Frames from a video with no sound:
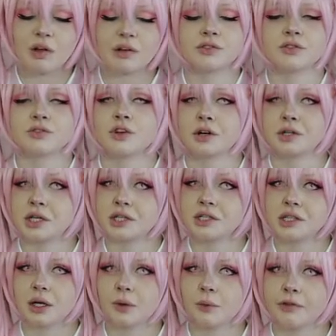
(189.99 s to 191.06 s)
It does not
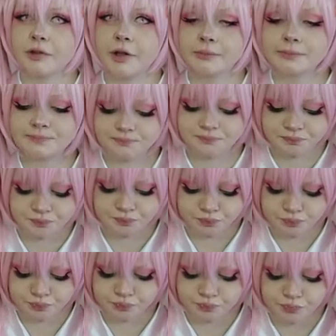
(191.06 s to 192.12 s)
taste like one though.
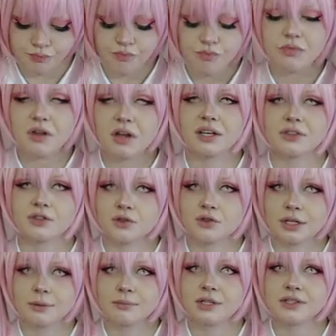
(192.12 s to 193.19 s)
It
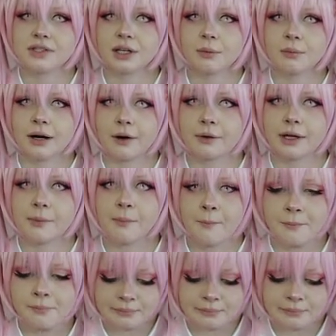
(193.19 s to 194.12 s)
straight up tastes like a brownie.